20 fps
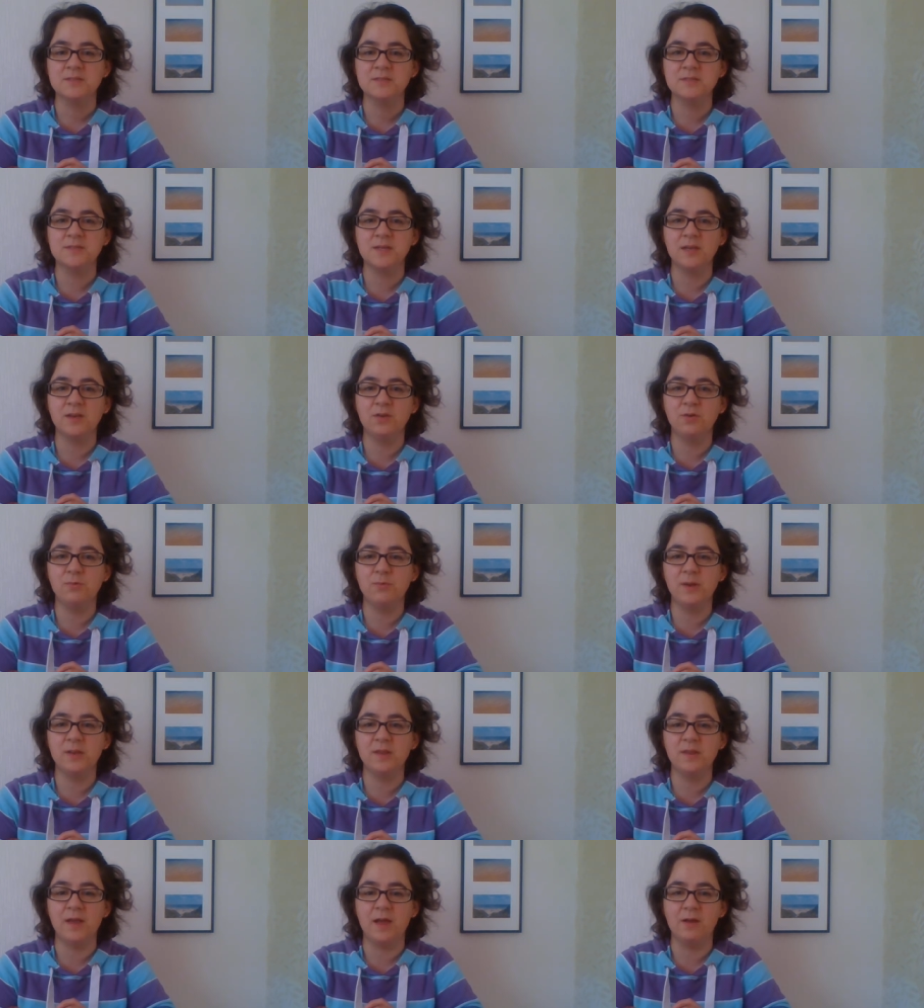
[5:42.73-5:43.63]
Daniel
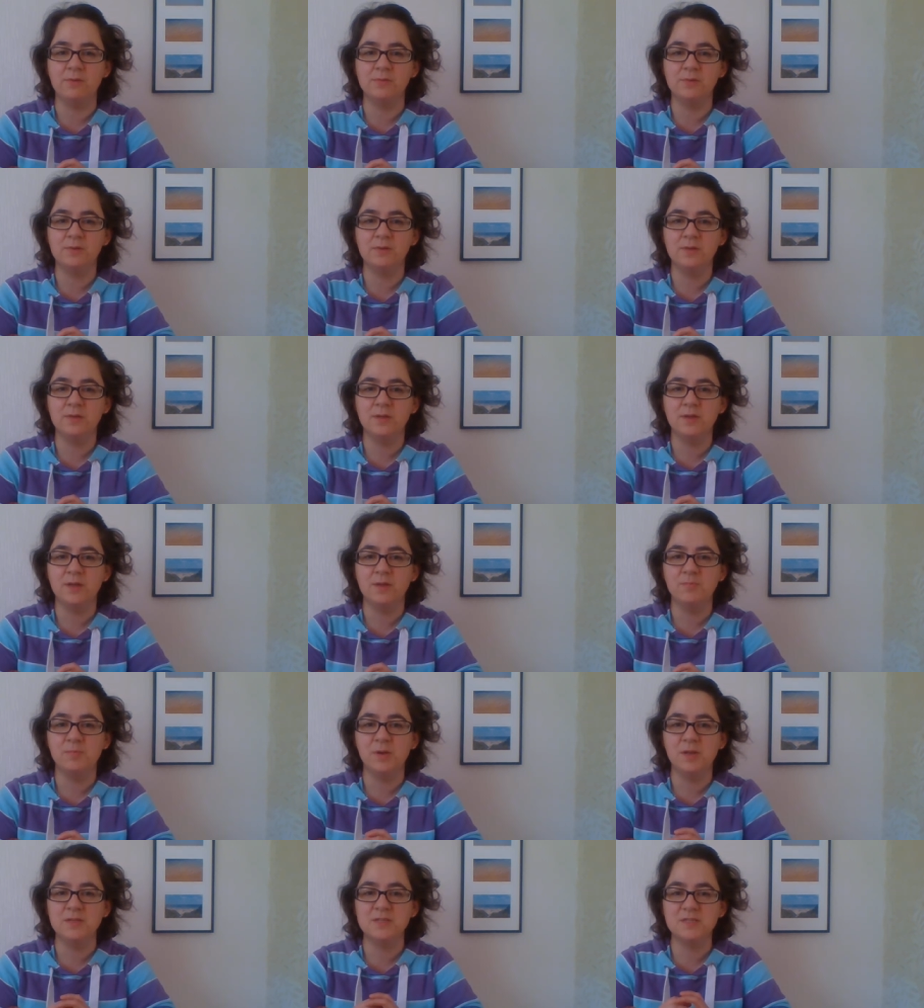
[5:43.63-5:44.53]
went down,
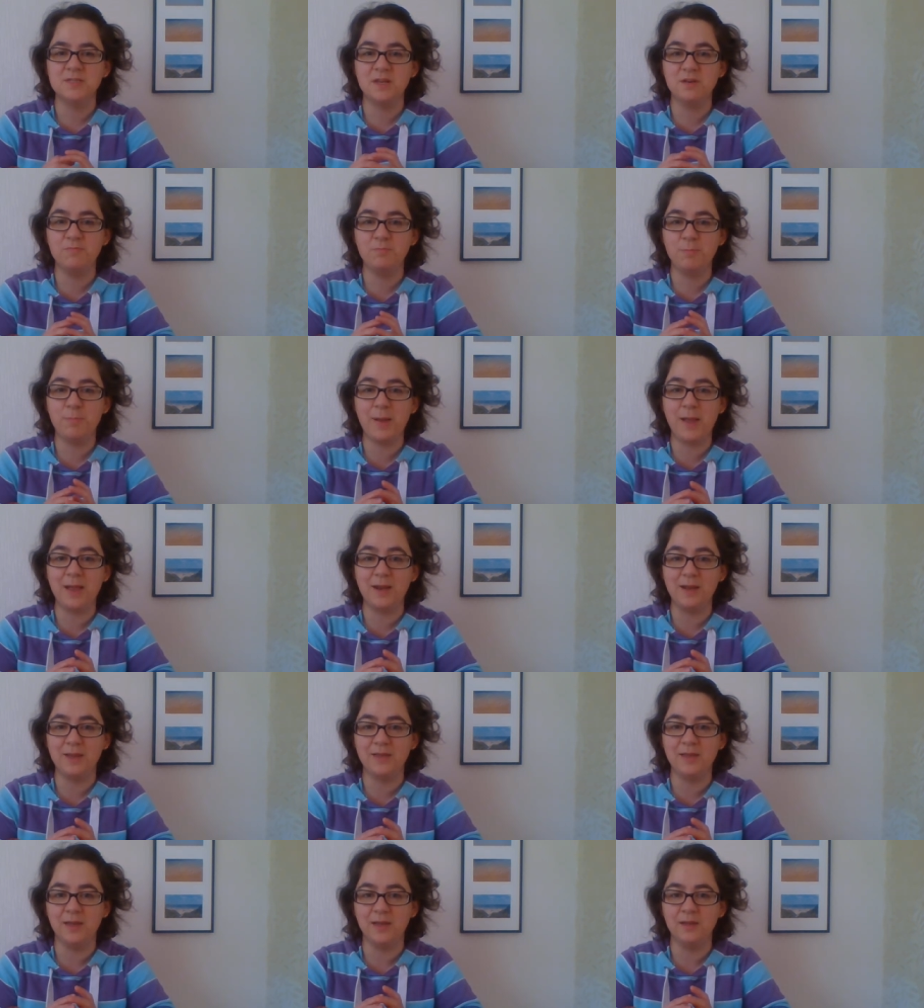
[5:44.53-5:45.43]
but instead of
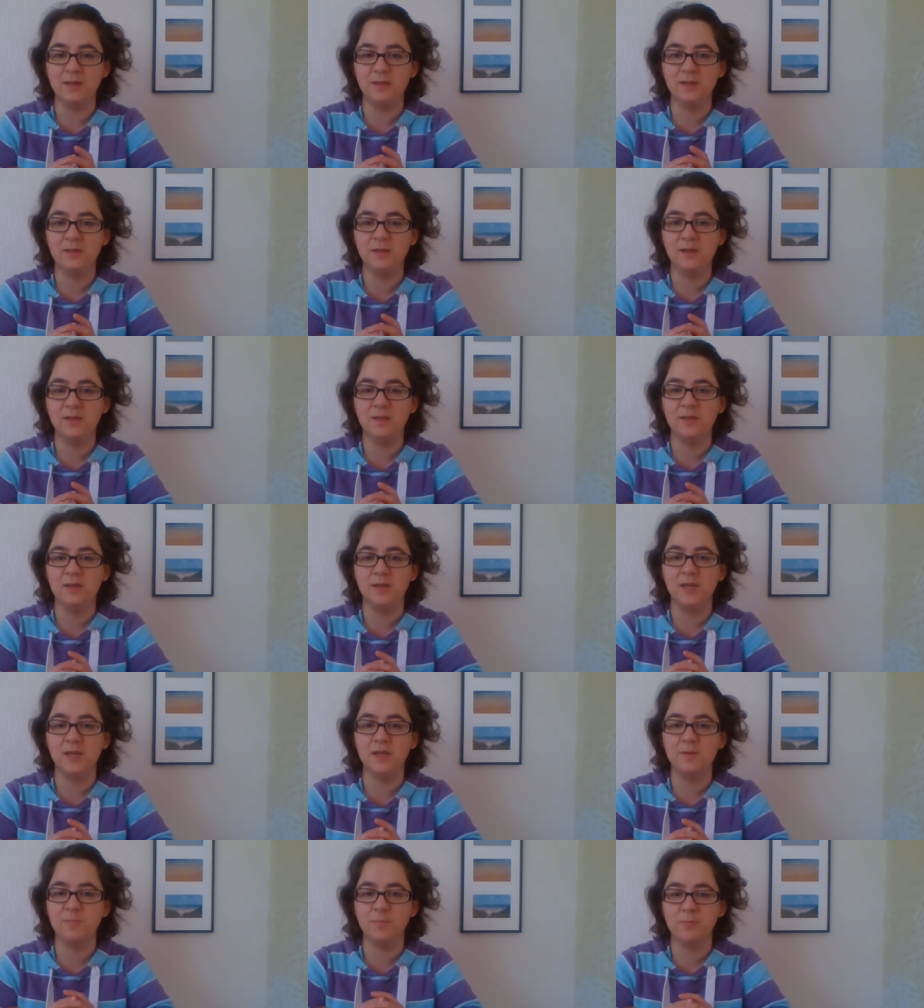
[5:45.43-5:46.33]
panicking,
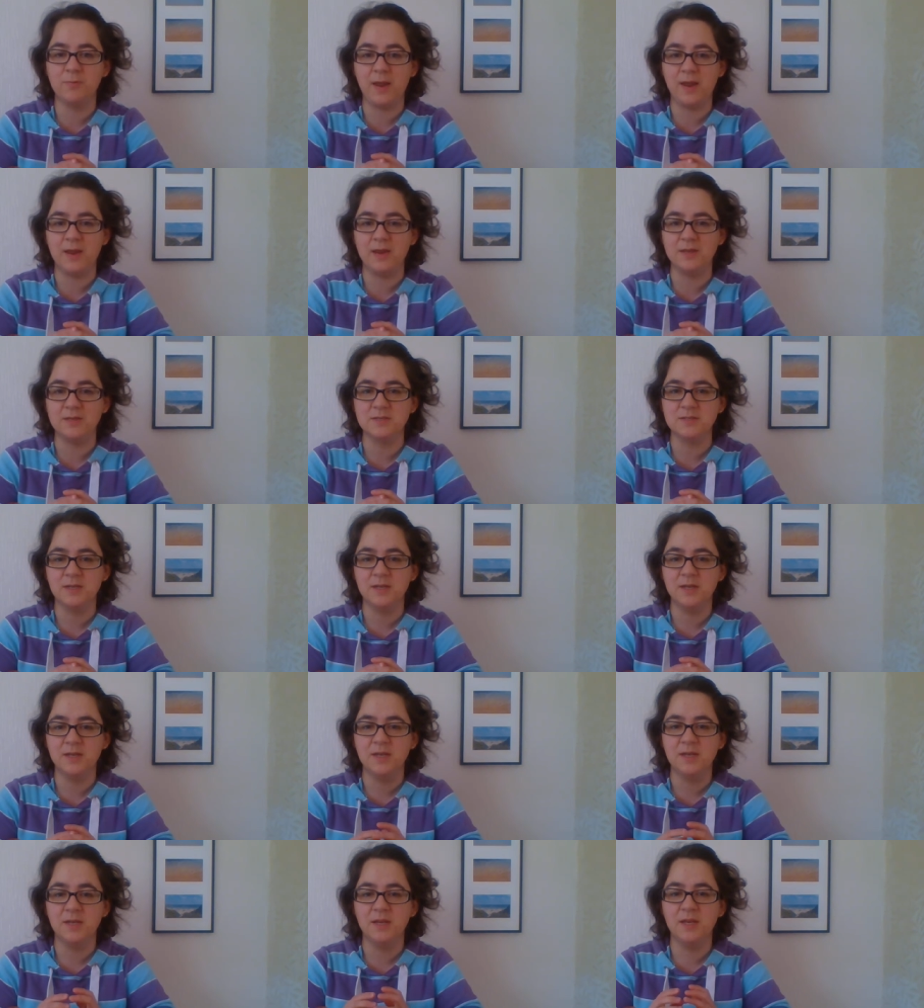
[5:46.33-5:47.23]
he prayed.
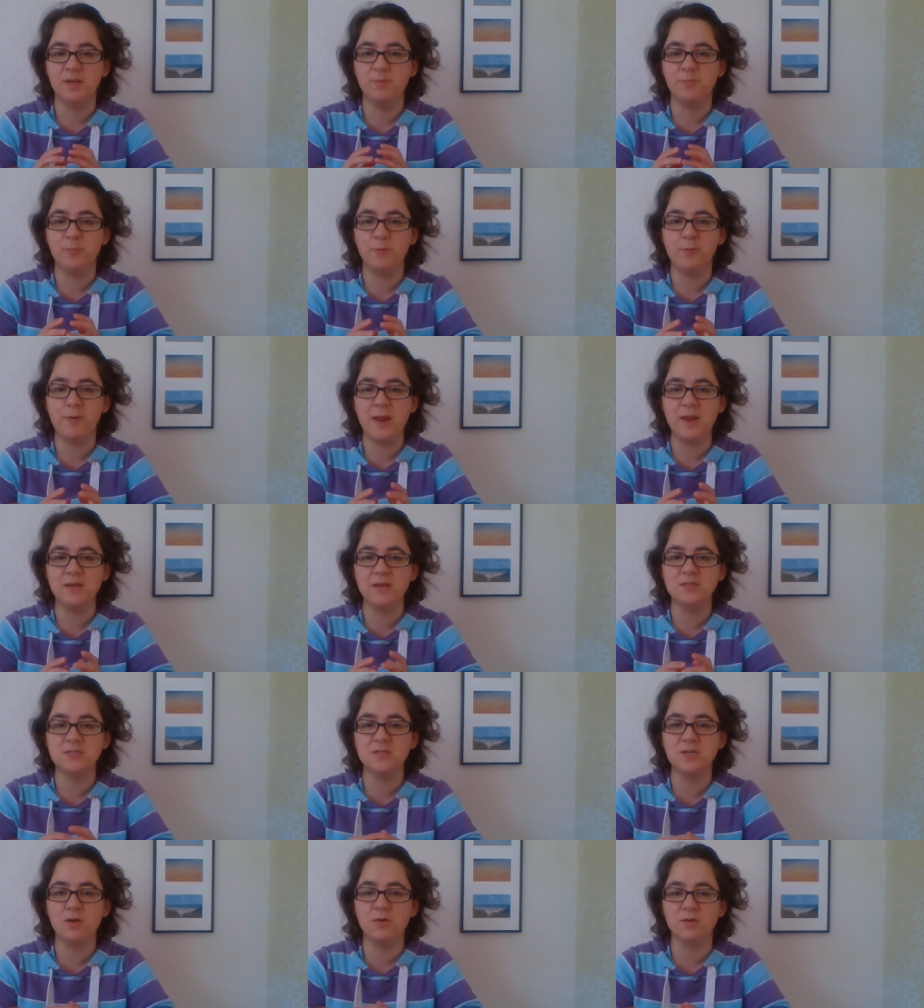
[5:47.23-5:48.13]
He prayed
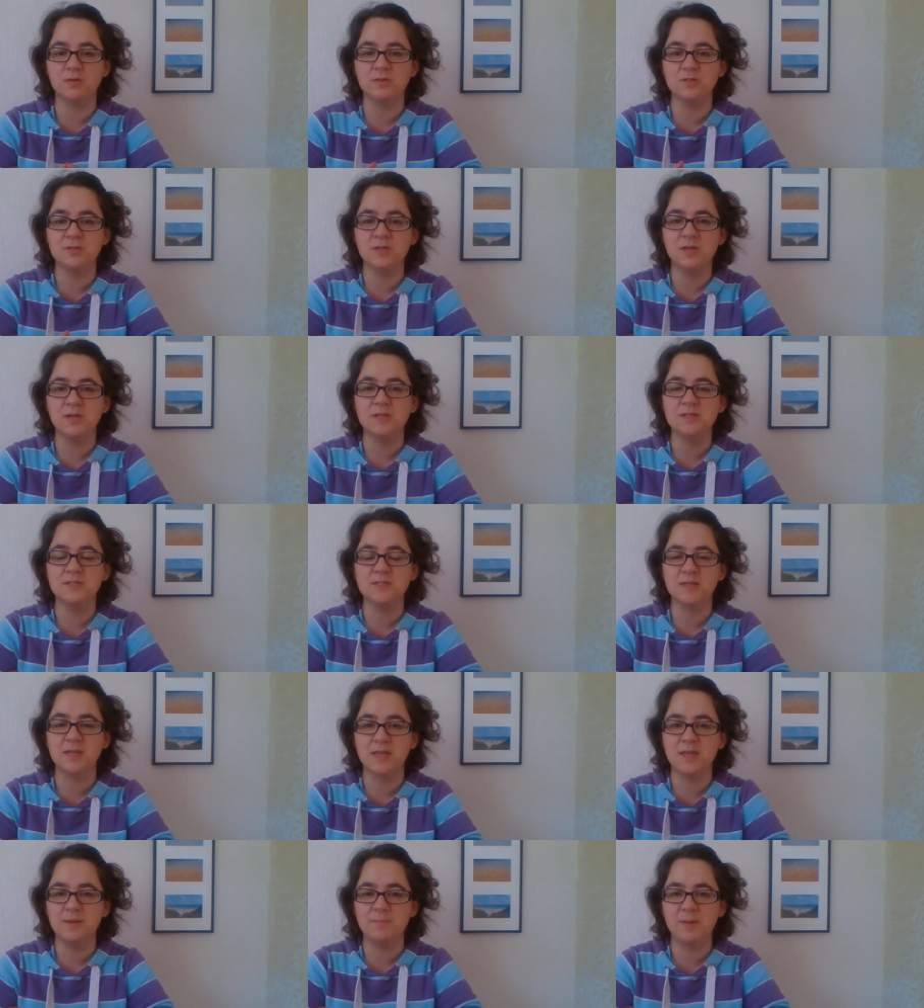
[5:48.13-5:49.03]
to God to
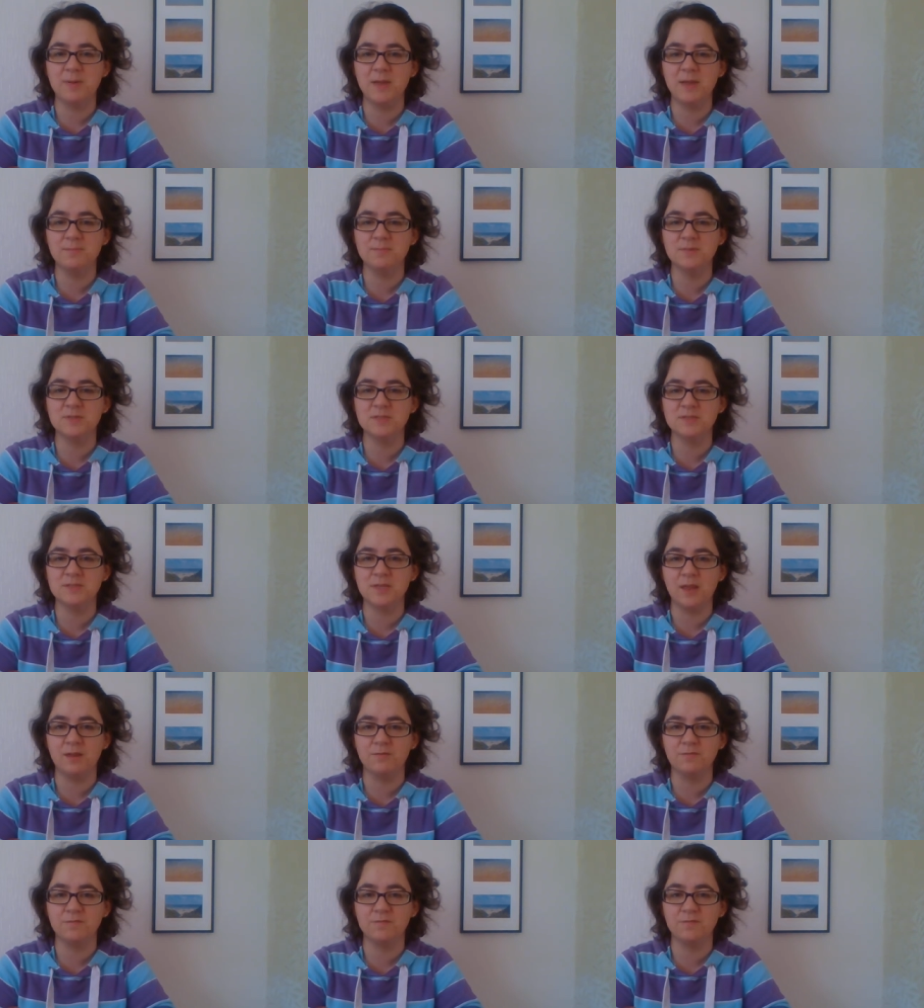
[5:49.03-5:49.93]
keep him
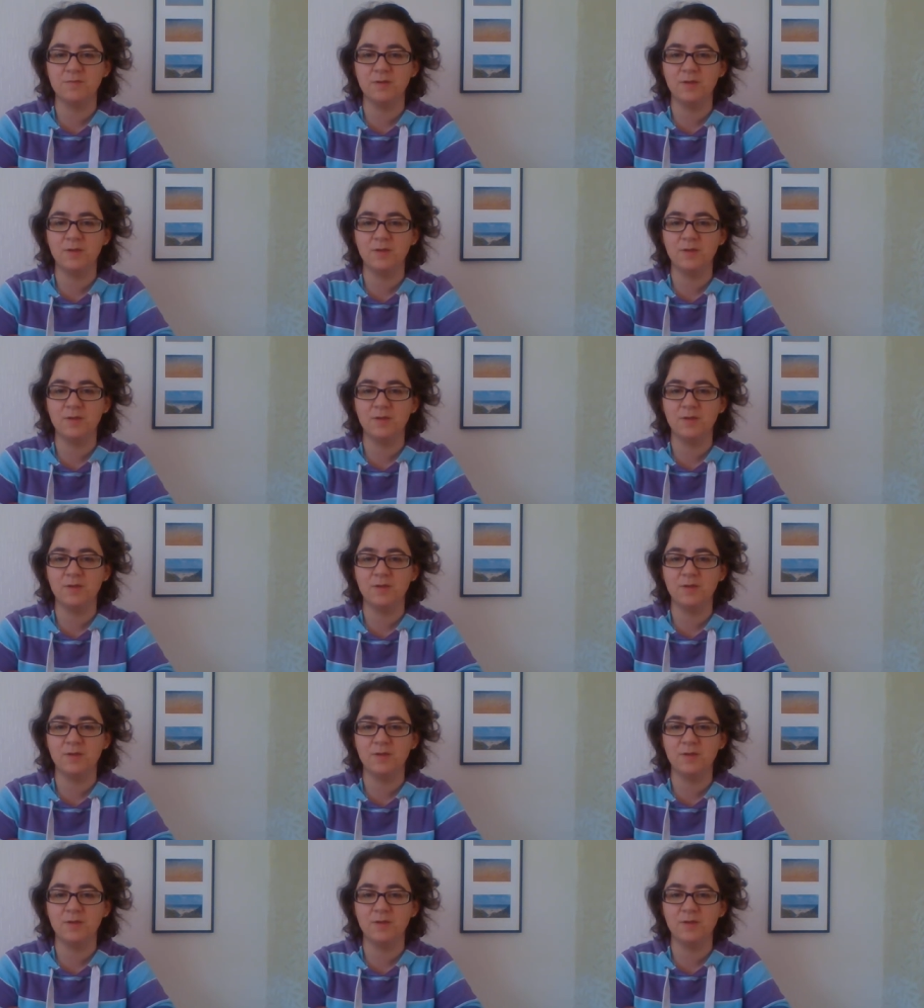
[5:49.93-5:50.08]
safe.